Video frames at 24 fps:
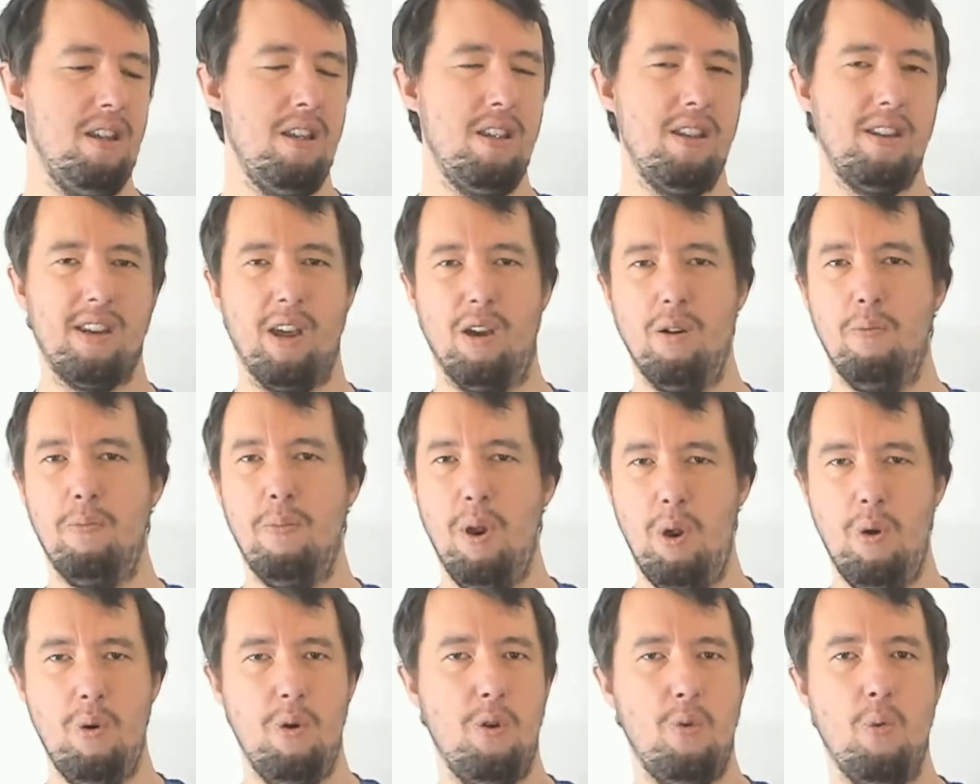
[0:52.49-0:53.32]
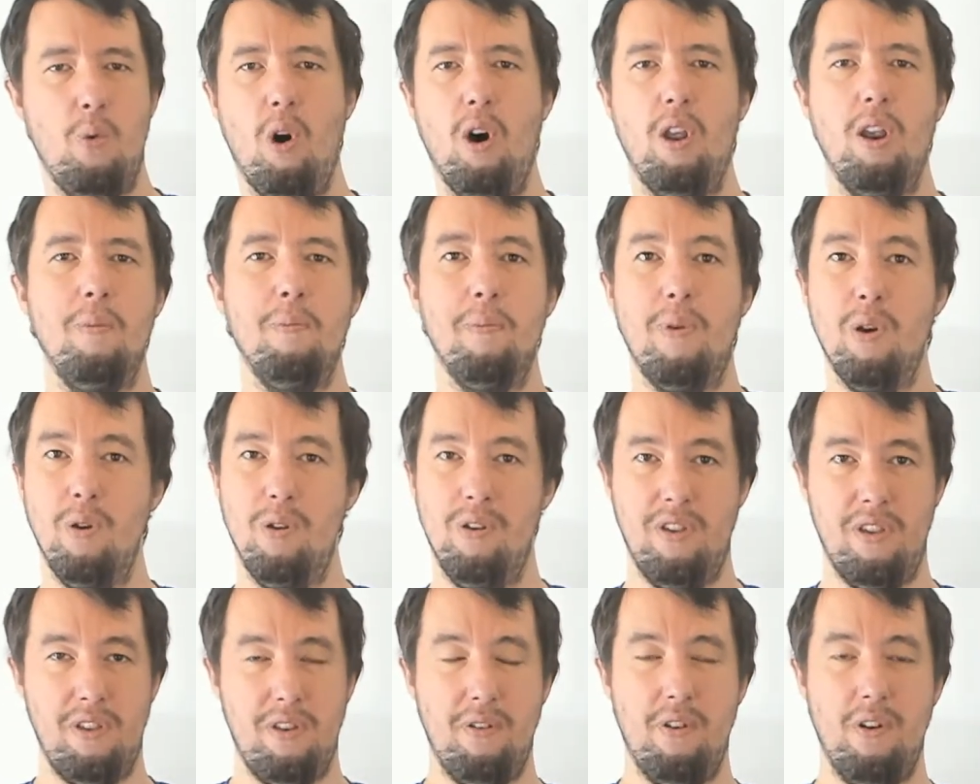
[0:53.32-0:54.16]
so period 1 and period
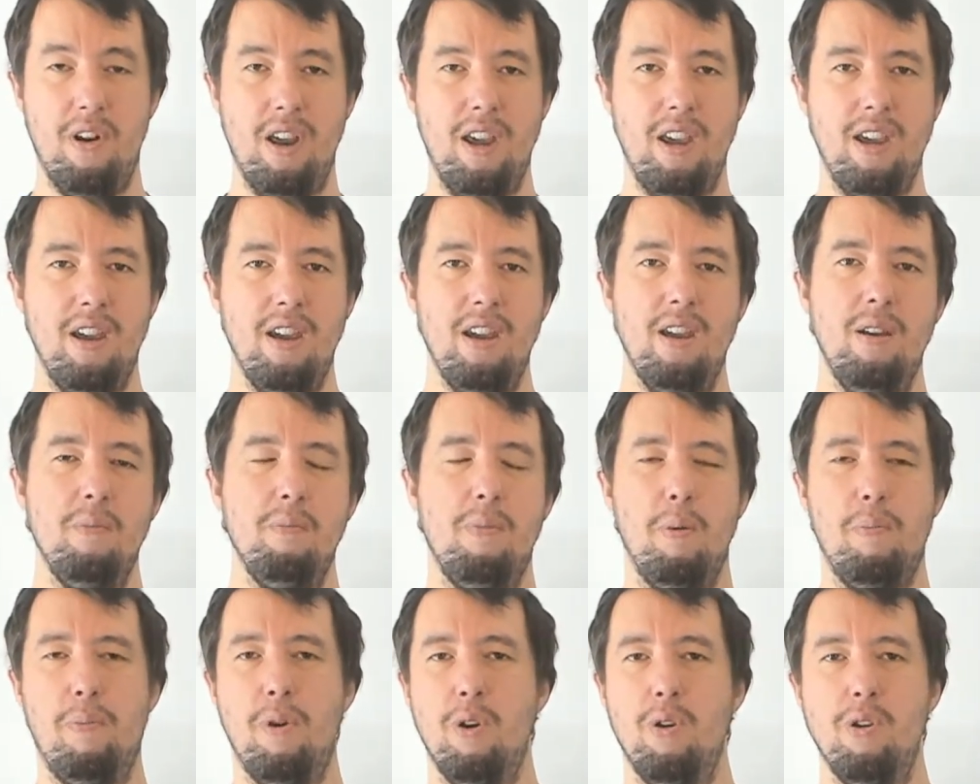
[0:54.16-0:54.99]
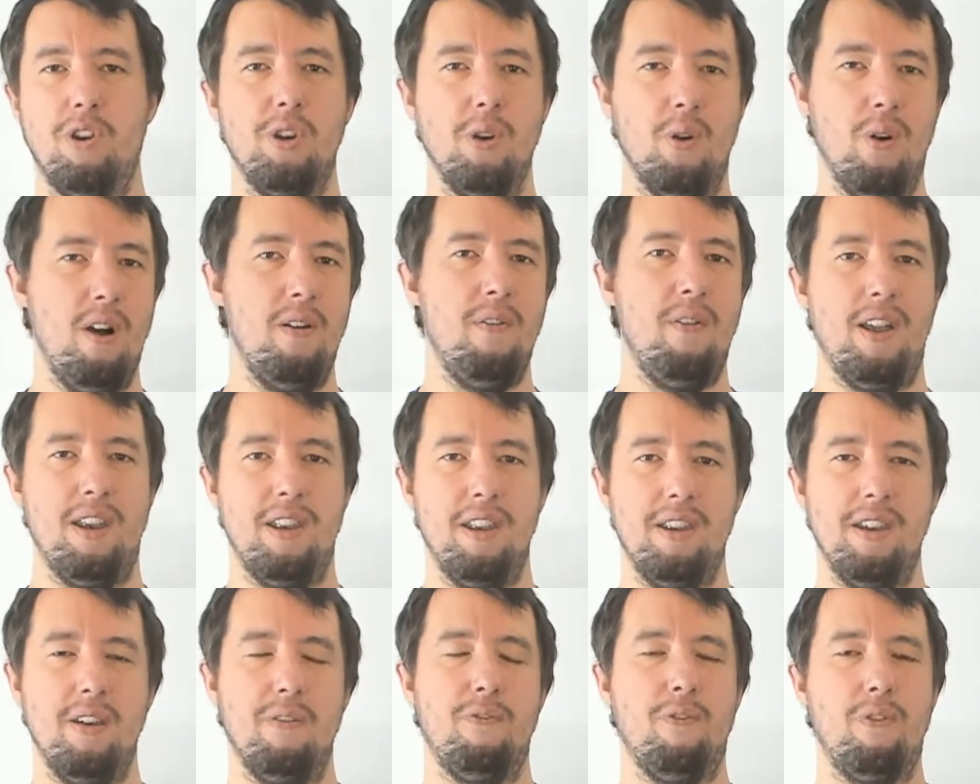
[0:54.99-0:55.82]
3, but period 2 I've had a
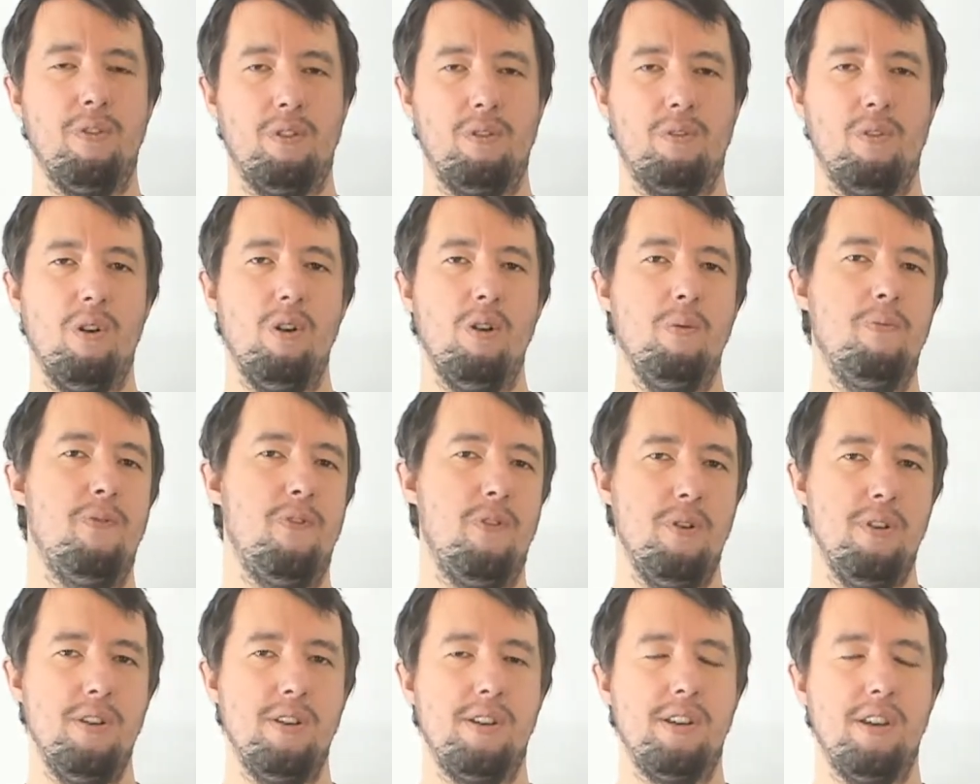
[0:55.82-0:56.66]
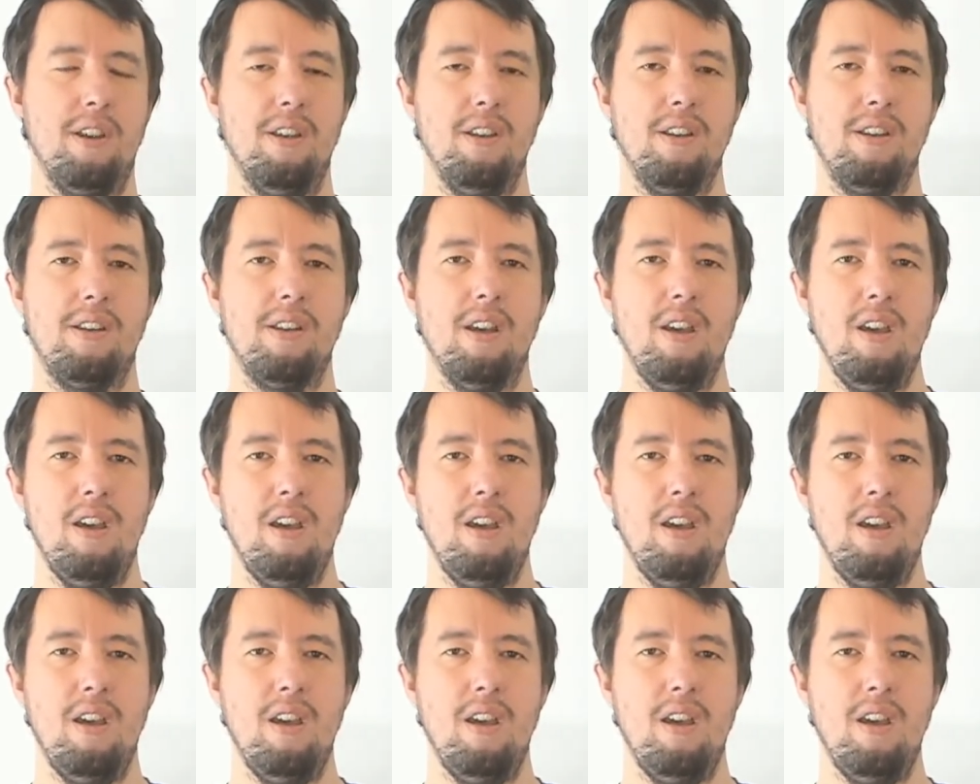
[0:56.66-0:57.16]
different group, for instance.